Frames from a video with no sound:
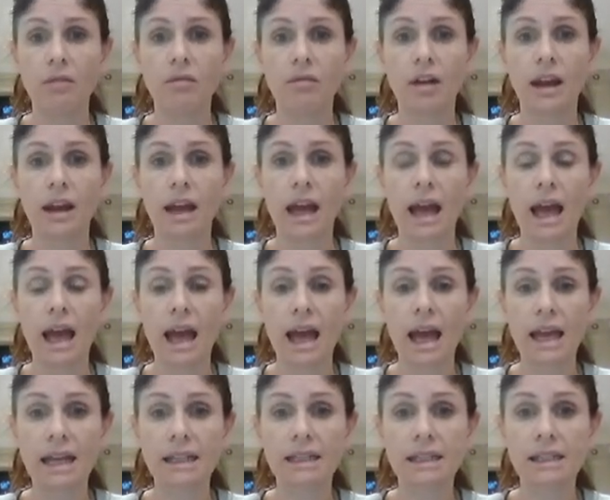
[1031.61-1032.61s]
Right,
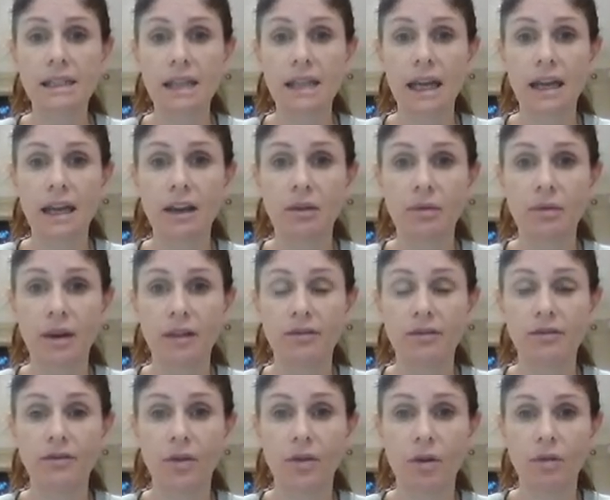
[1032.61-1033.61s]
8 take away
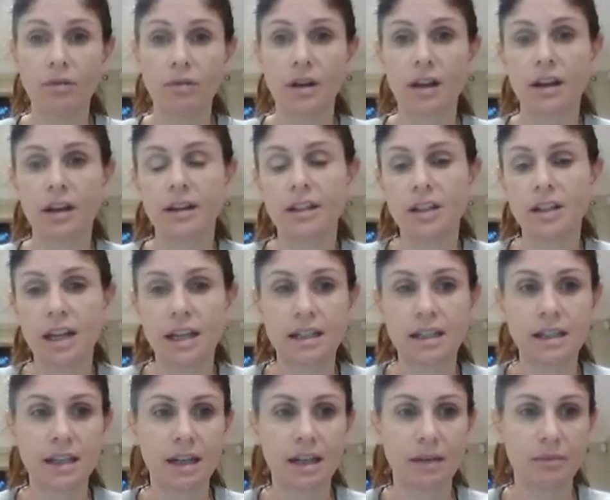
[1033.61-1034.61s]
4. Oh, look, I
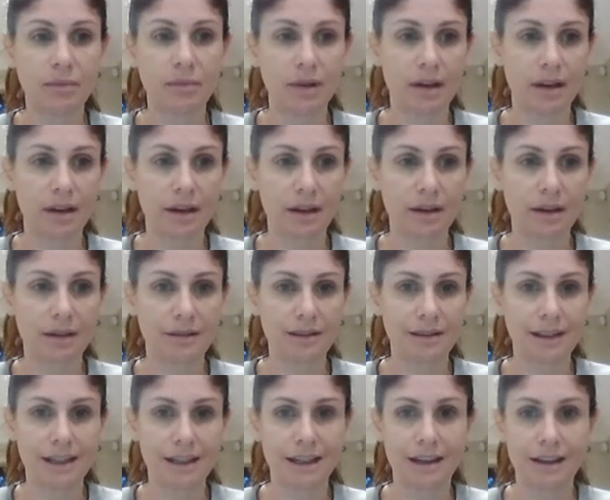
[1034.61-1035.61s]
changed the number, look,
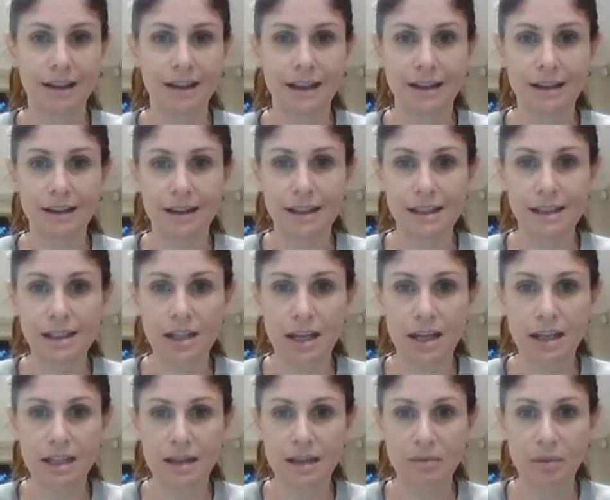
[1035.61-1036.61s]
didn't I? Let's
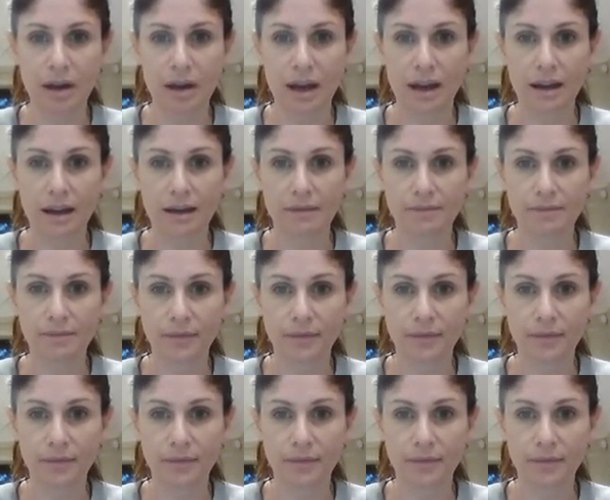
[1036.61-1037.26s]
change it back.